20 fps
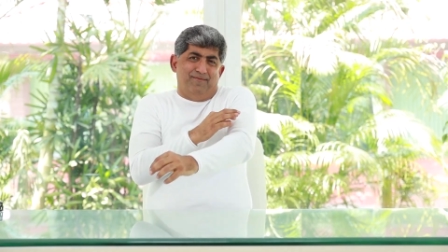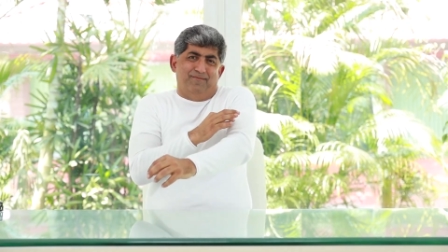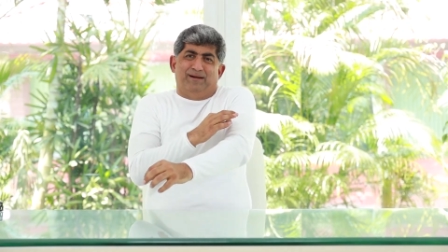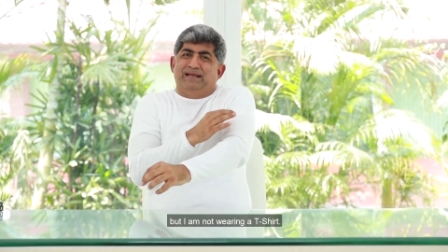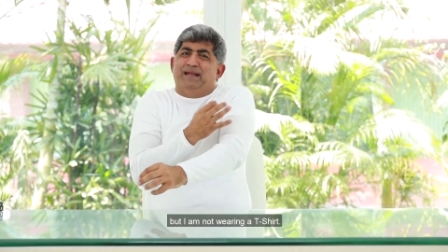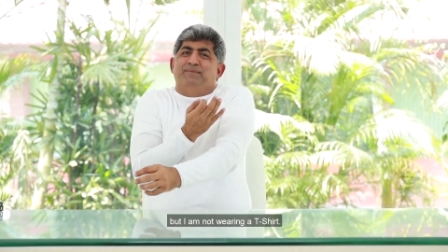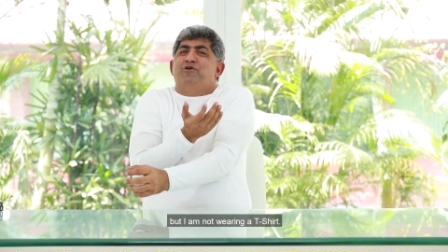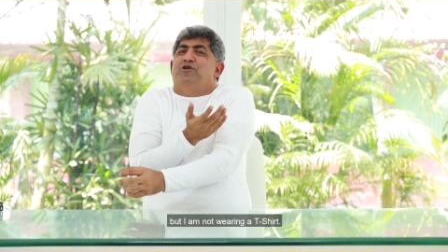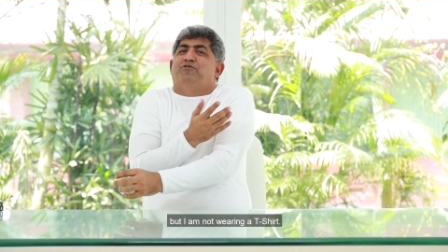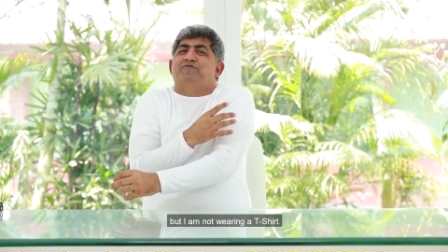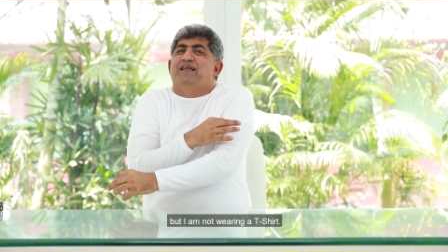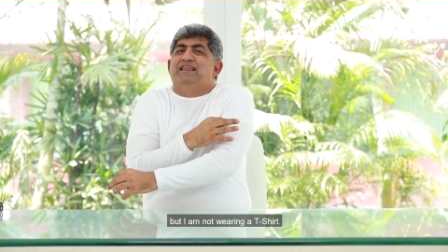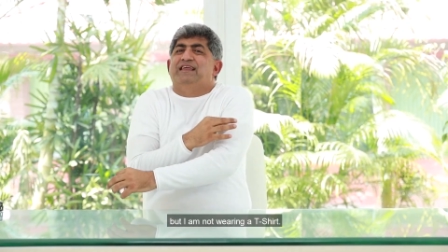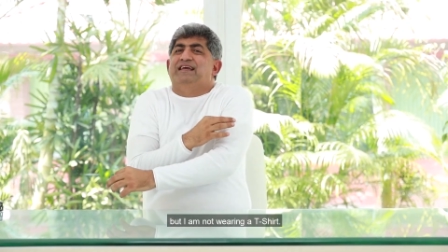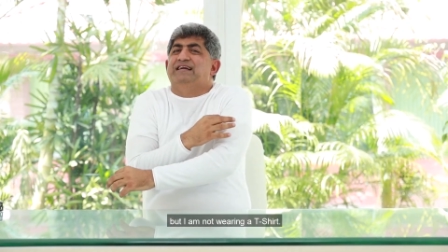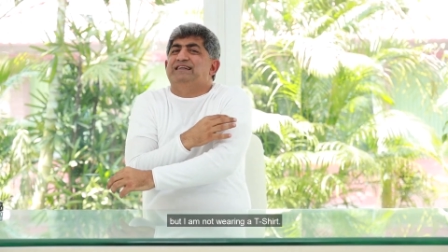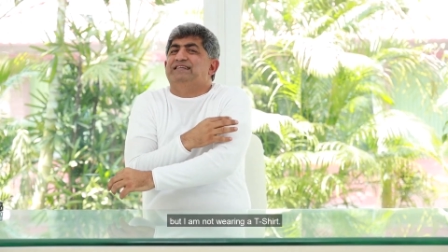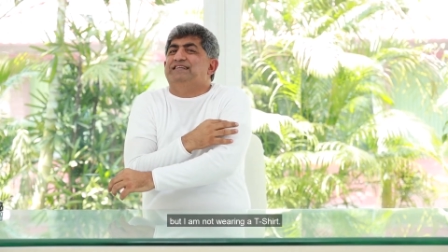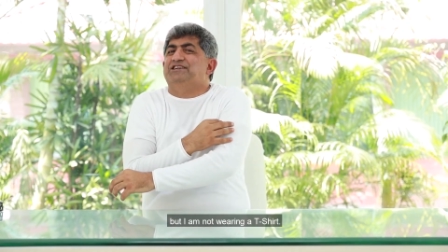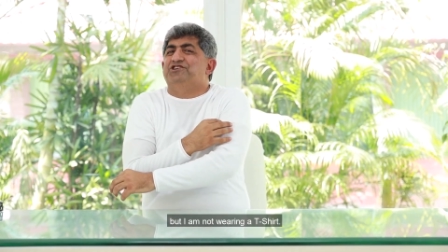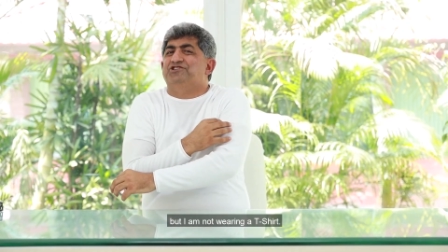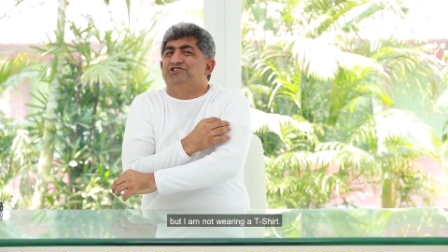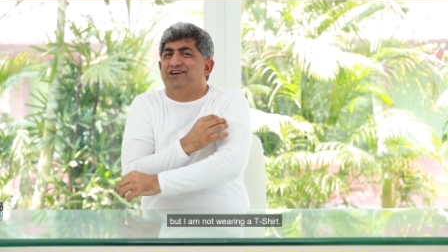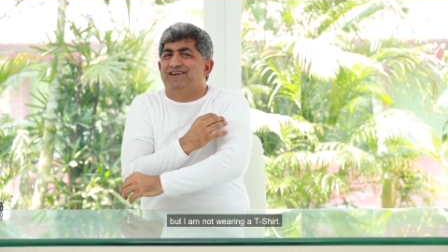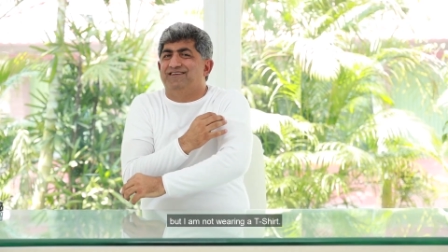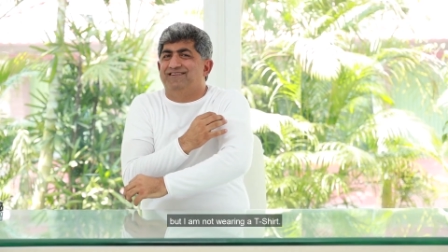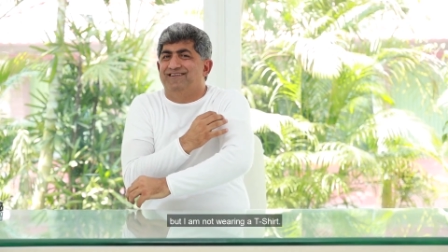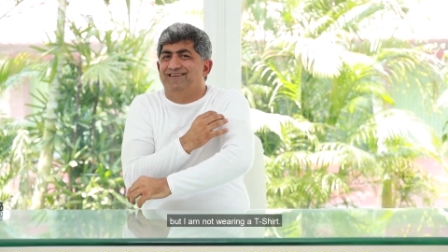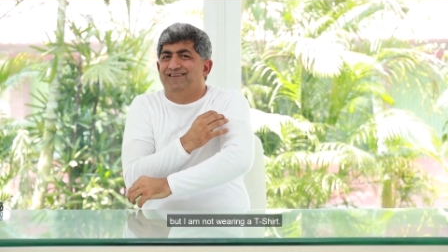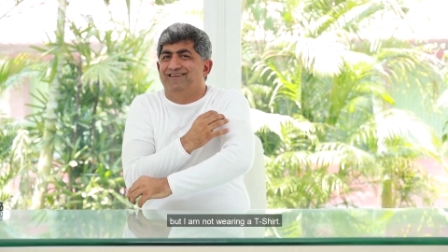but I'm not wearing a
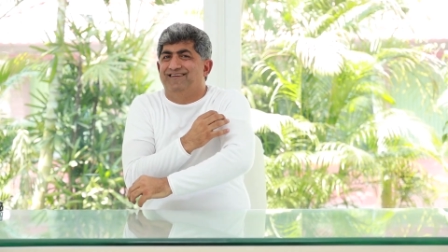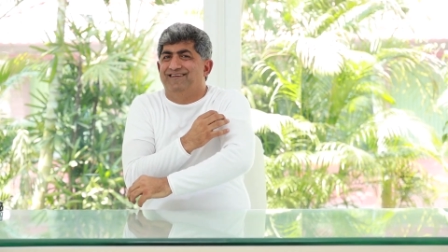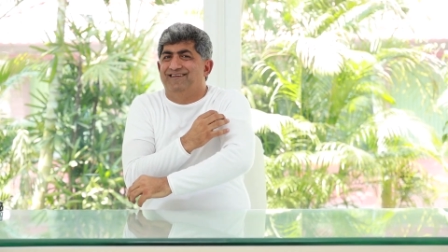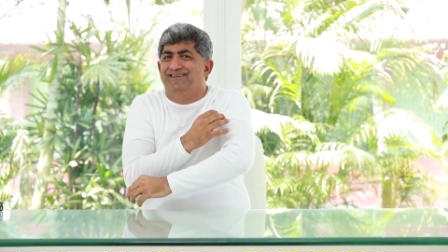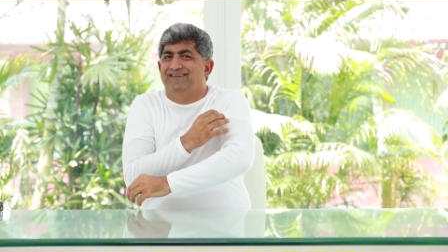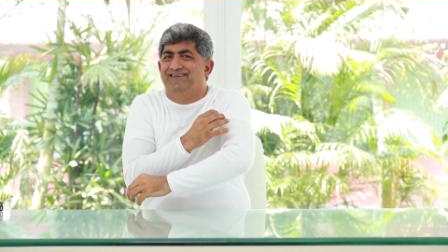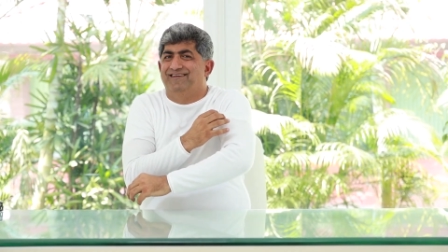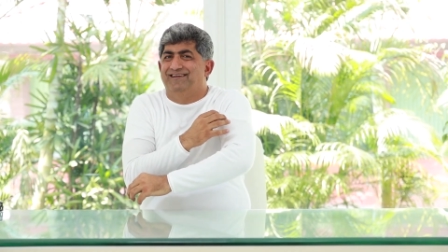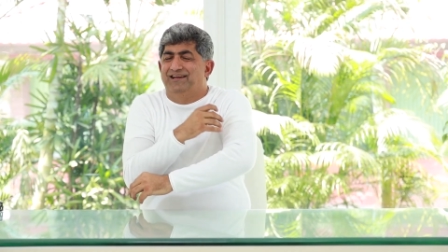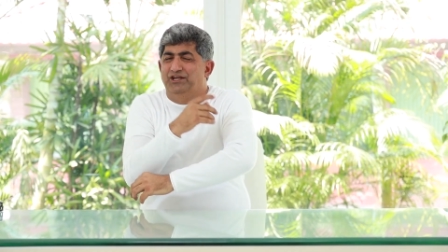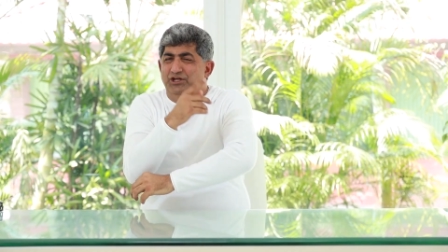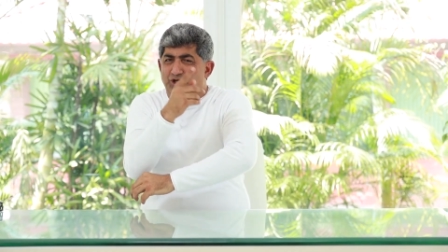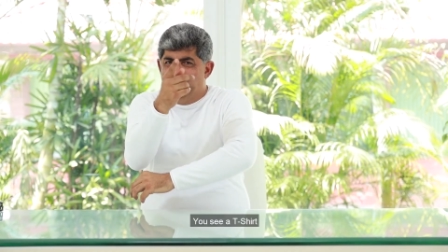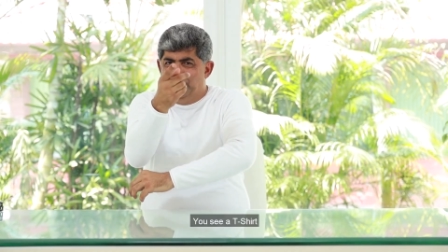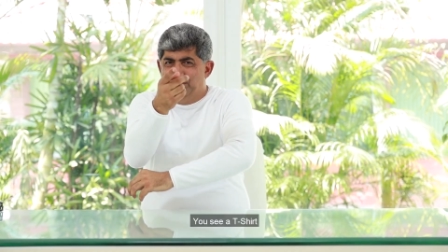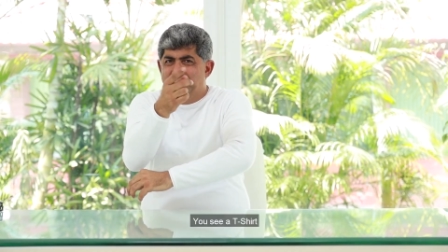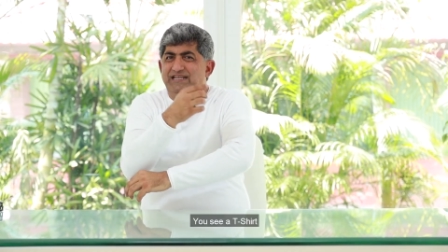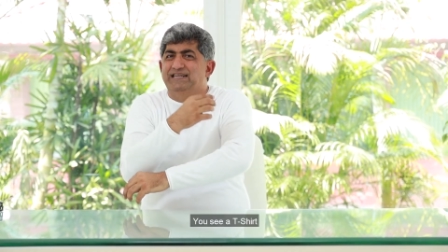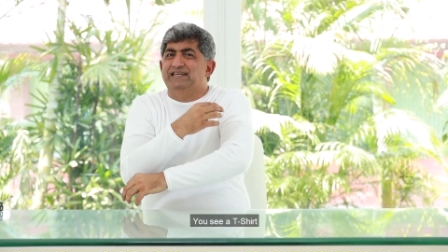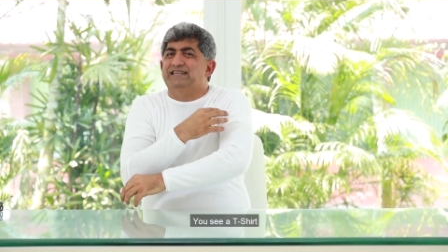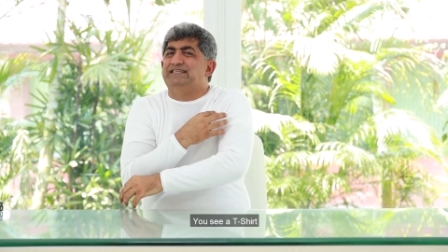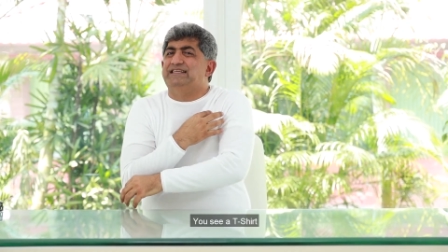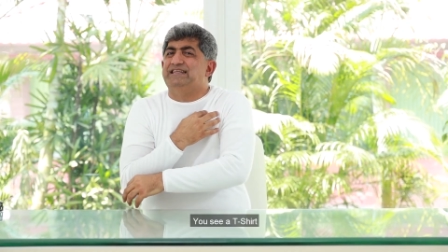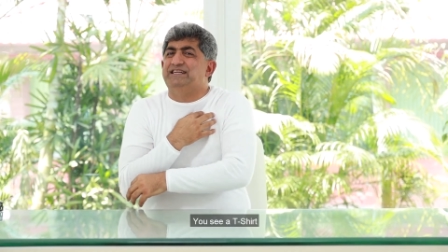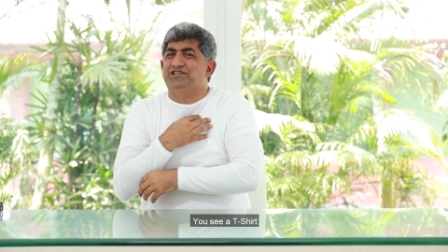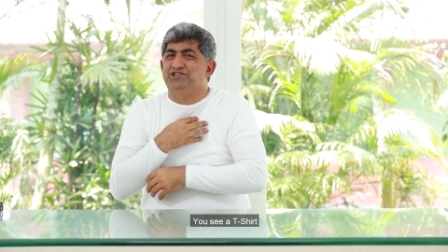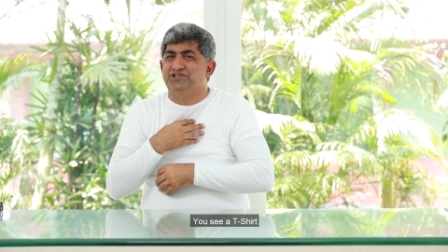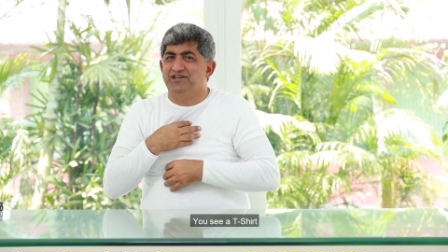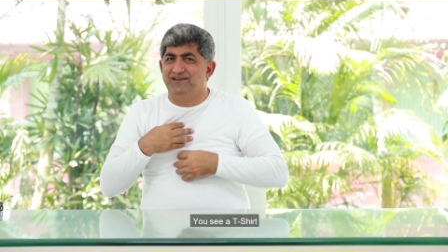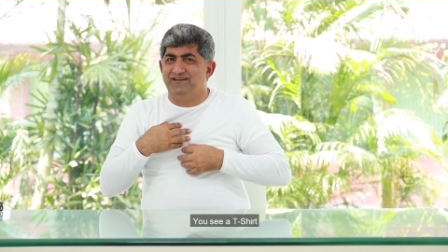t-shirt. You see a
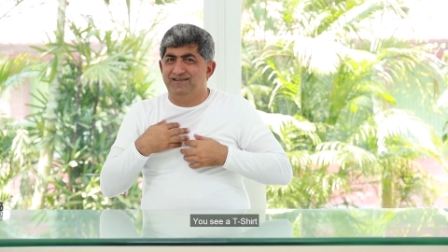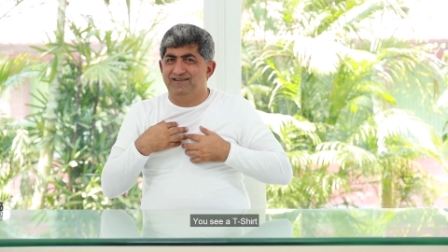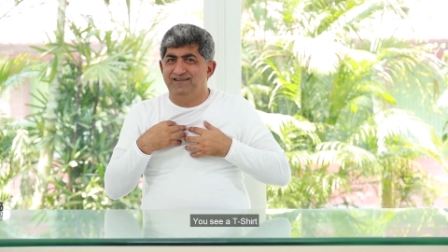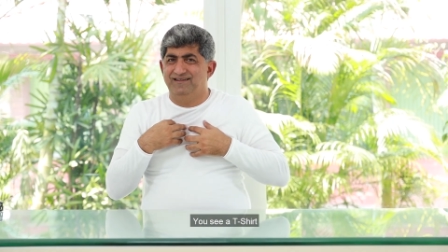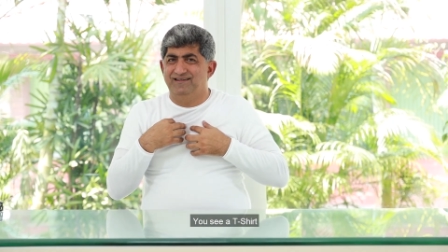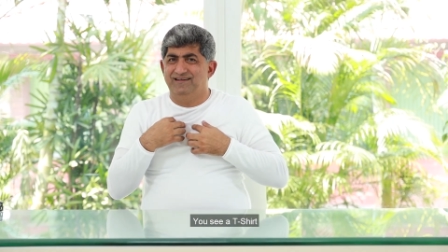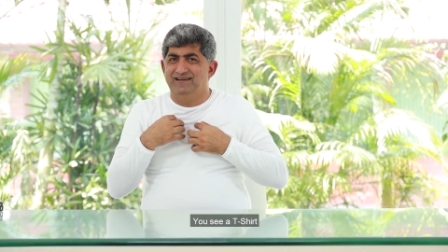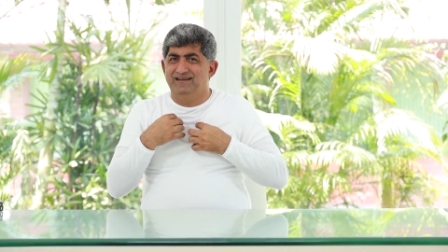t-shirt,